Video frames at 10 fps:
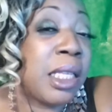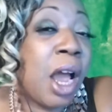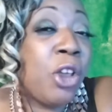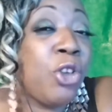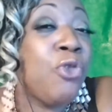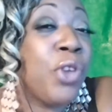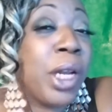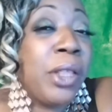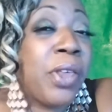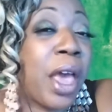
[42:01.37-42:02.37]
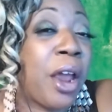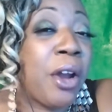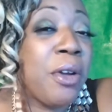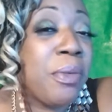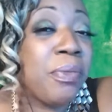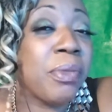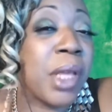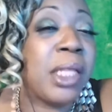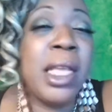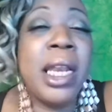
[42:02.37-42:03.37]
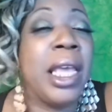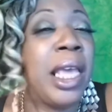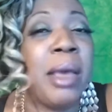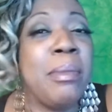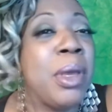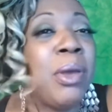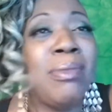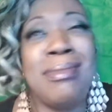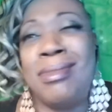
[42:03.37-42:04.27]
are you really there? And then it hit me.